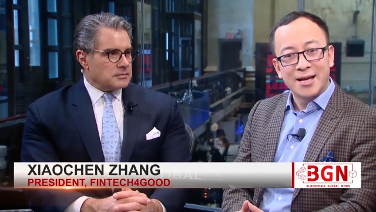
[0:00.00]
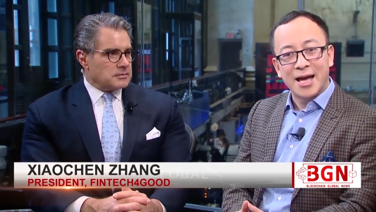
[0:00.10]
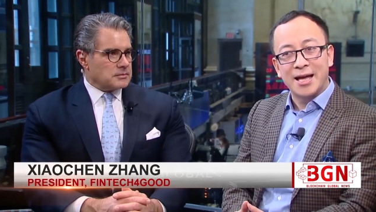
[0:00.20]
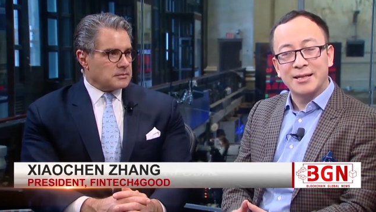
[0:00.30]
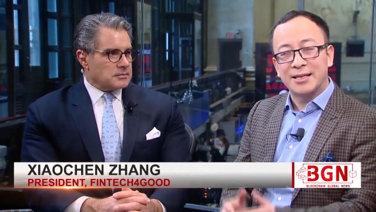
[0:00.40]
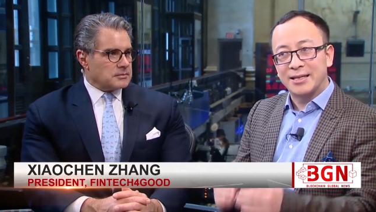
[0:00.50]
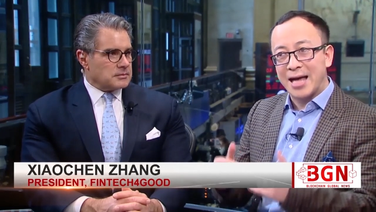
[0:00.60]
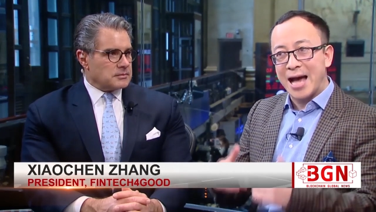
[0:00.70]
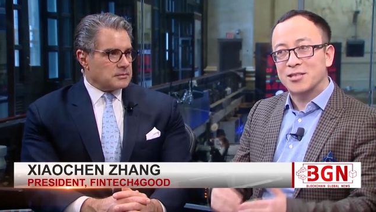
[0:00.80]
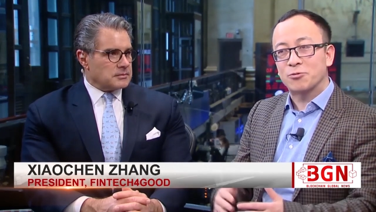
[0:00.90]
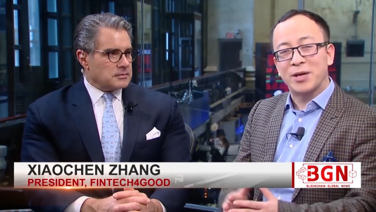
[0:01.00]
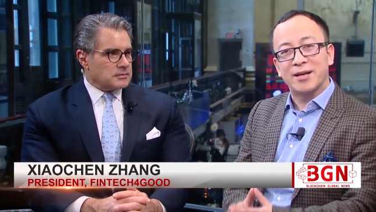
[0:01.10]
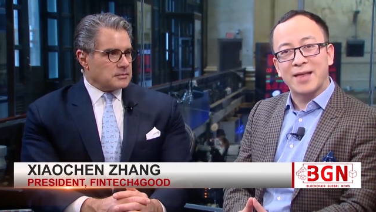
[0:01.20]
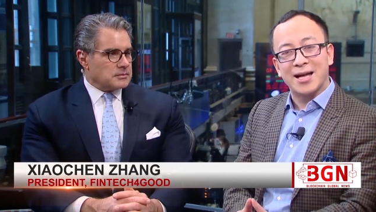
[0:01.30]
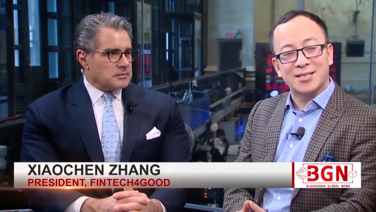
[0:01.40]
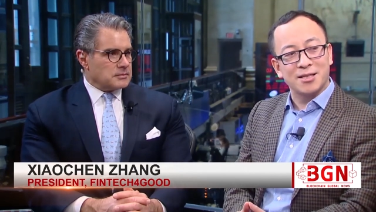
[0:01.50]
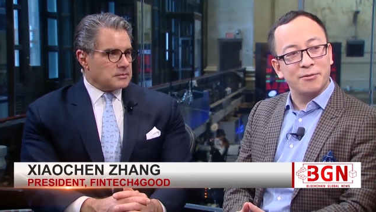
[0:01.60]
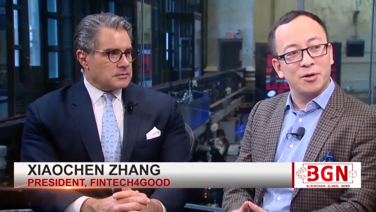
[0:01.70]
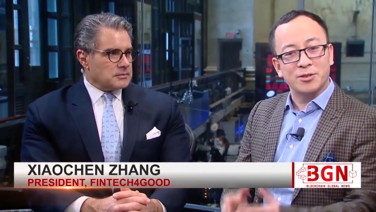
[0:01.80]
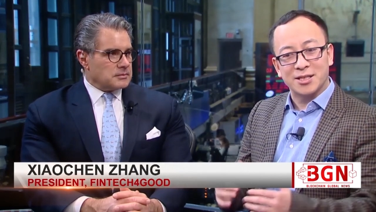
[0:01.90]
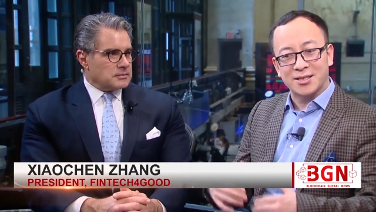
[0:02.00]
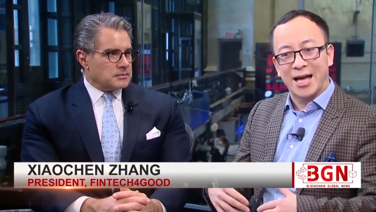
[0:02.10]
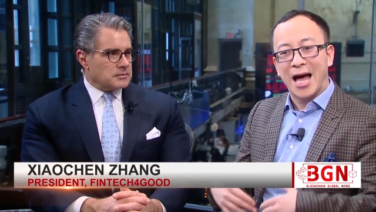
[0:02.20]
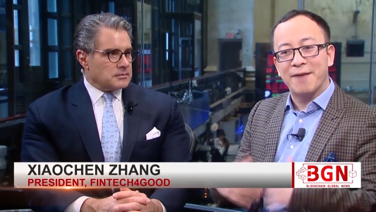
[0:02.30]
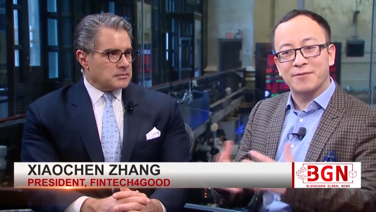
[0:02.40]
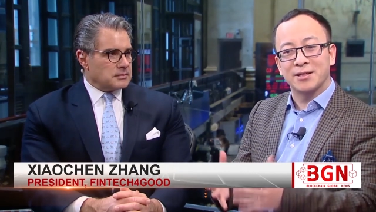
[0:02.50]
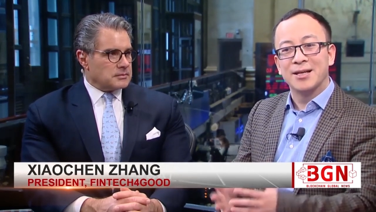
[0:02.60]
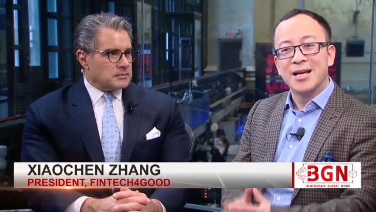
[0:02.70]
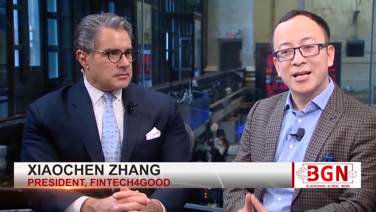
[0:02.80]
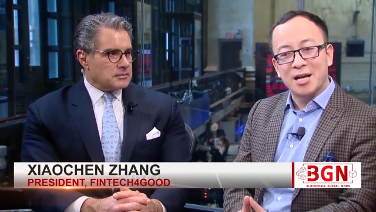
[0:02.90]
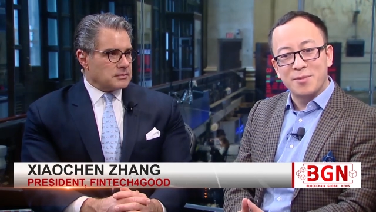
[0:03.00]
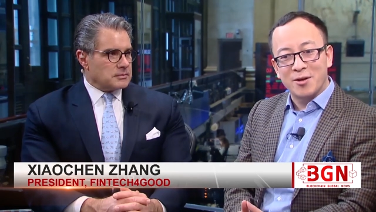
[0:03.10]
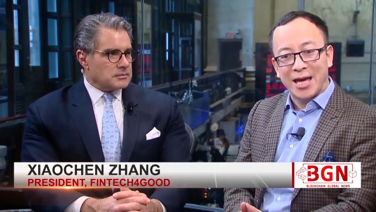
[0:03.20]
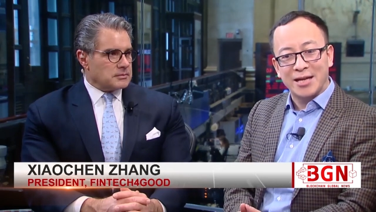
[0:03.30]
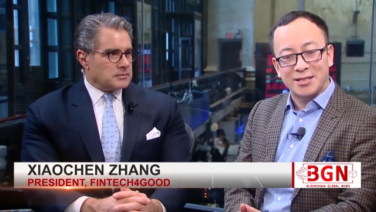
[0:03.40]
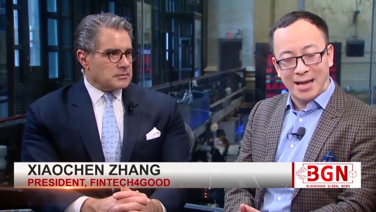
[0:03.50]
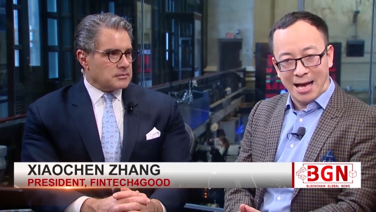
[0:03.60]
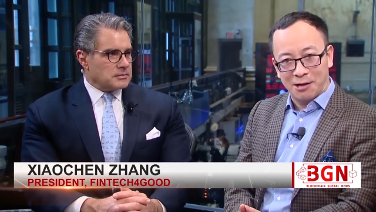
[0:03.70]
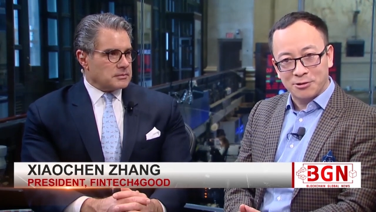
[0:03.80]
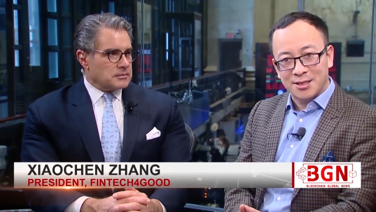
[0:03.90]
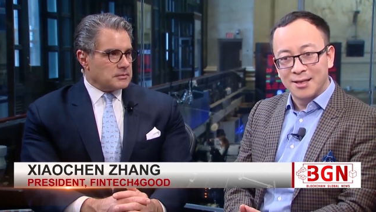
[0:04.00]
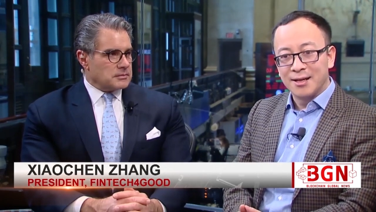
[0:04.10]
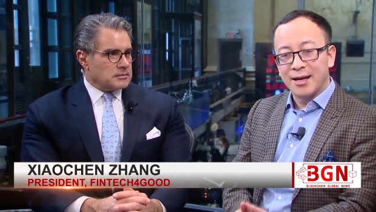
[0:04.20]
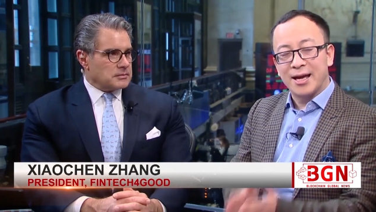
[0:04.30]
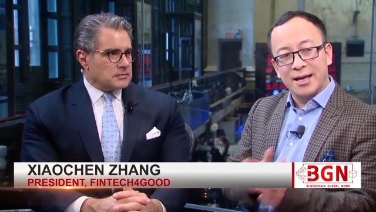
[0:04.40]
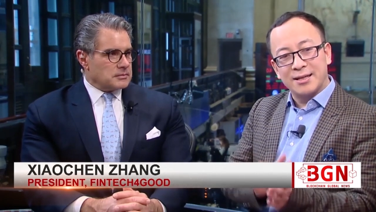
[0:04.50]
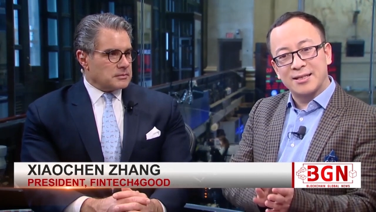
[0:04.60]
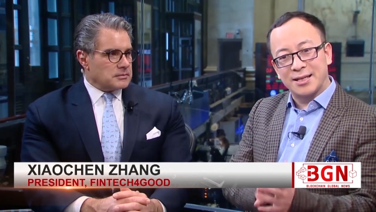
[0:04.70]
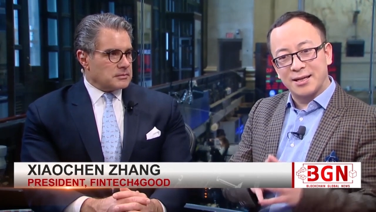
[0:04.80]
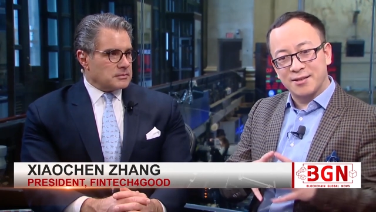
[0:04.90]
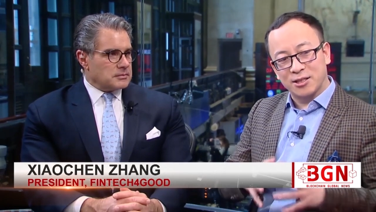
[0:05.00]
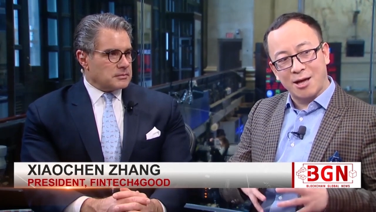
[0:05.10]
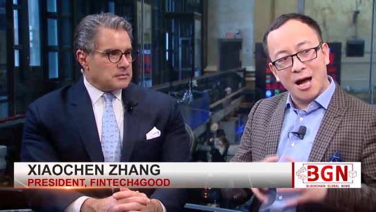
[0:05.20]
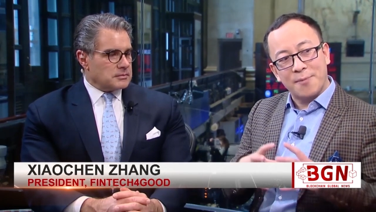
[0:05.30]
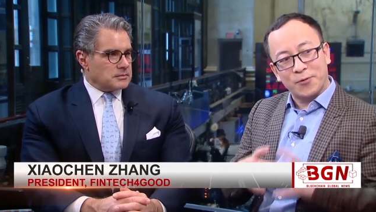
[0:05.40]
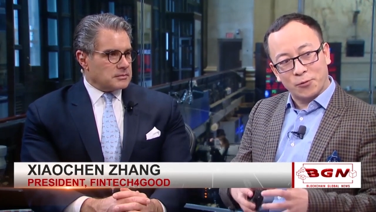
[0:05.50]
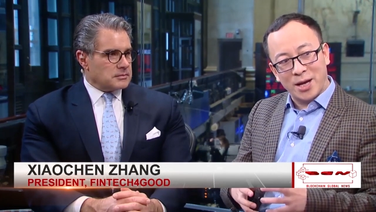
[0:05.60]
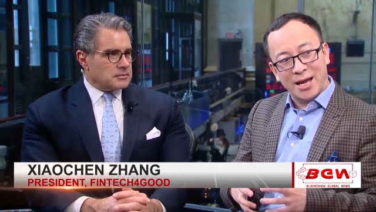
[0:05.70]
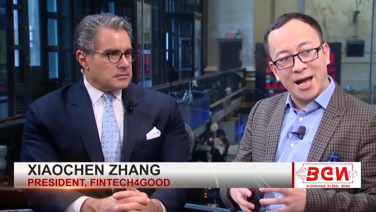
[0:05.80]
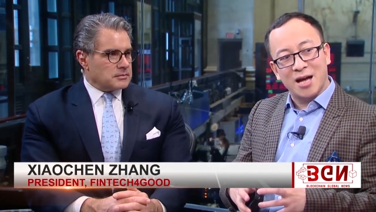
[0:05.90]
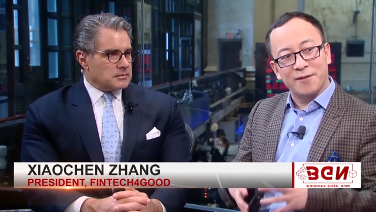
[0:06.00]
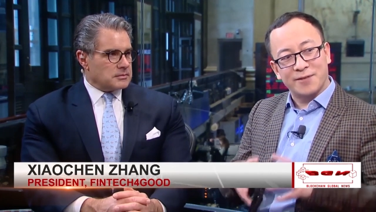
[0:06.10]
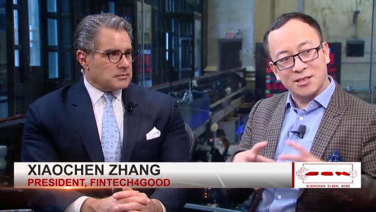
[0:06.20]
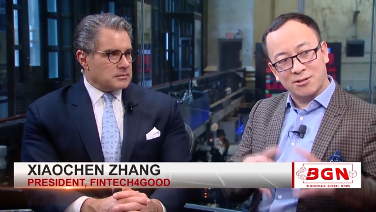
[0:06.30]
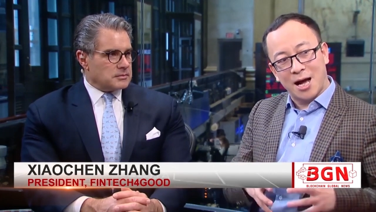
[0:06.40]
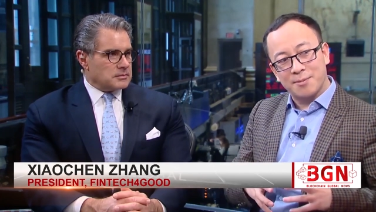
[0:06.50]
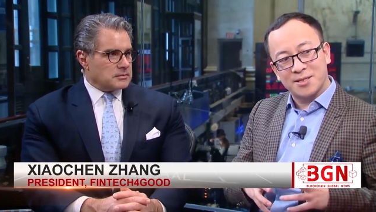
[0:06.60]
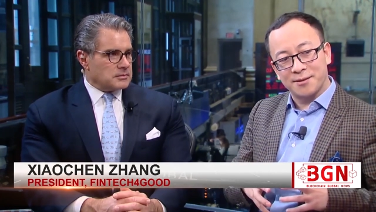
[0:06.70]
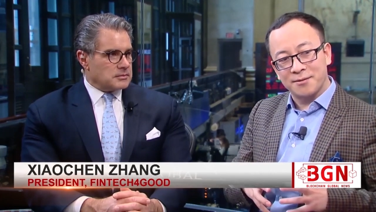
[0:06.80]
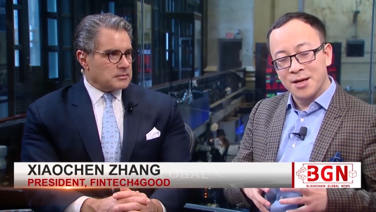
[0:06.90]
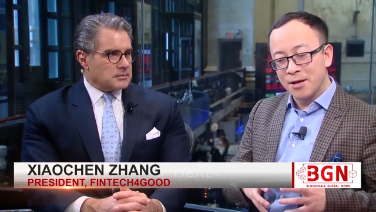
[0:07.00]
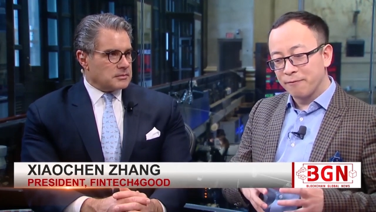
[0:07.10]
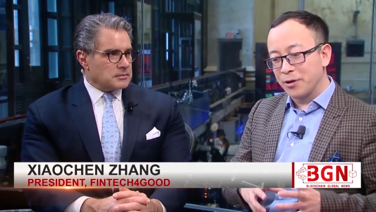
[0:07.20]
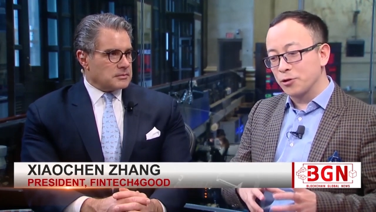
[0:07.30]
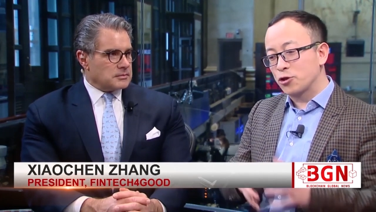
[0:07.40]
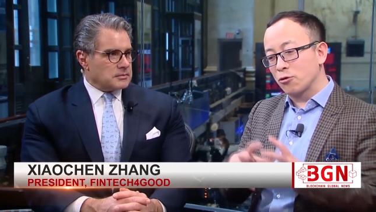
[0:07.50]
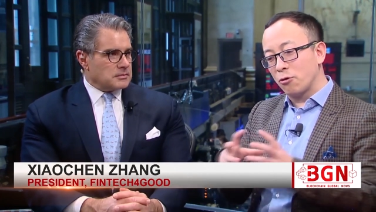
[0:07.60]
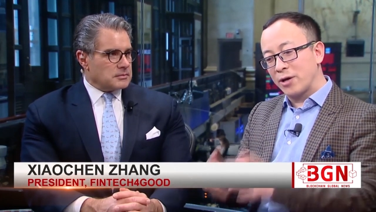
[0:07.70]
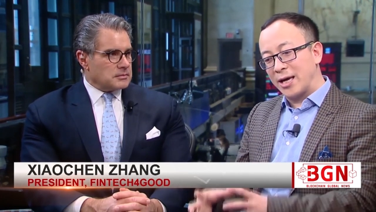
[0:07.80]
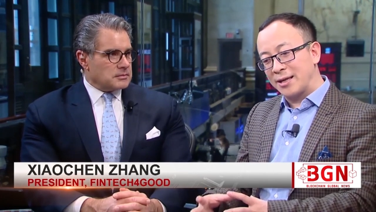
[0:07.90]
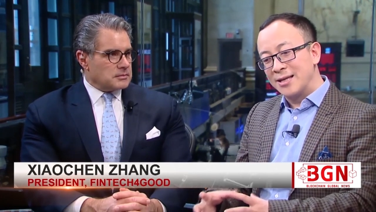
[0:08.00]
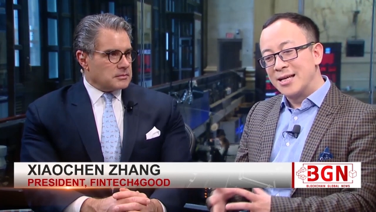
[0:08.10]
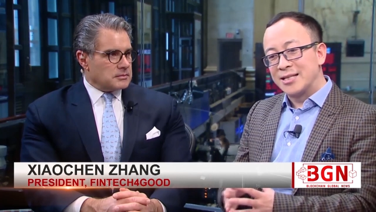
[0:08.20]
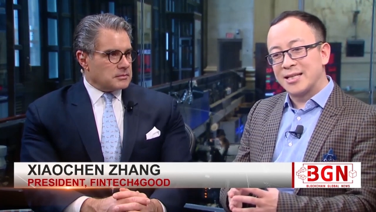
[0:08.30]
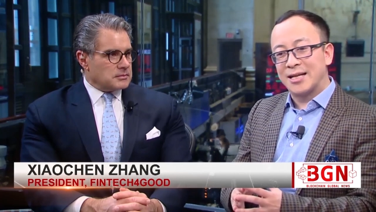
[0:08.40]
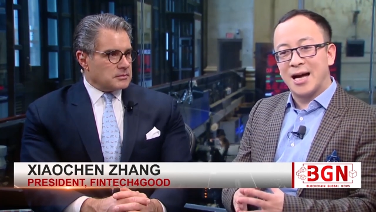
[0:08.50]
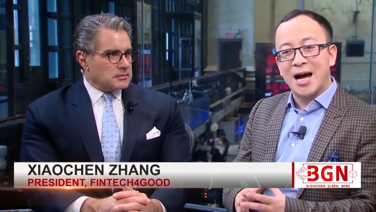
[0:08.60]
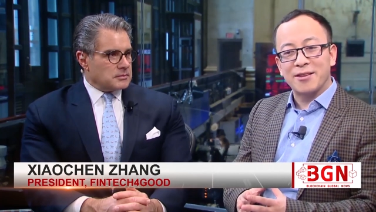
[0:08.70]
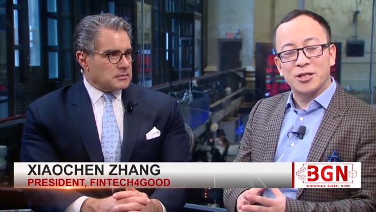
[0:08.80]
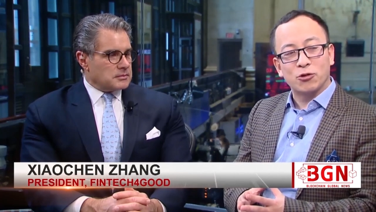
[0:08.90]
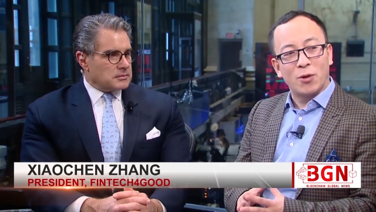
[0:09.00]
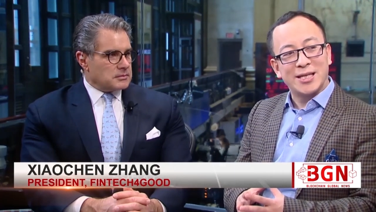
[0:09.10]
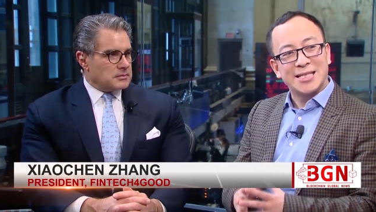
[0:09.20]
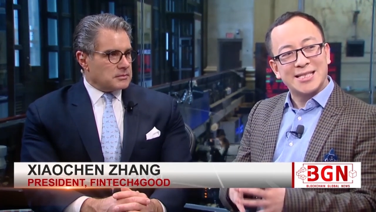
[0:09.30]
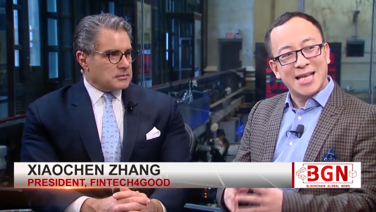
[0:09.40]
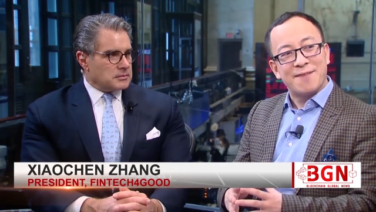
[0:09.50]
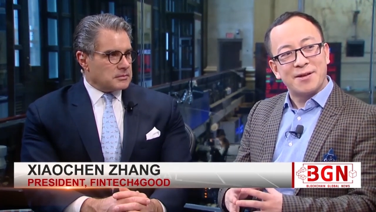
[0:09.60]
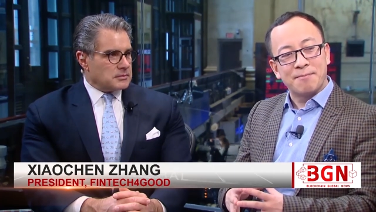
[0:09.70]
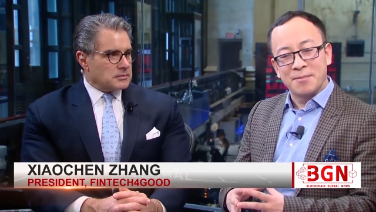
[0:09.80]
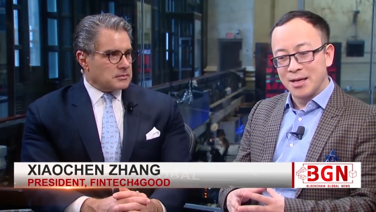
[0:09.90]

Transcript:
Speaker 1: And uh, next week, that's, uh, we'll just have the communication out, and uh, the top three out of this top ten will join the other twenty-seven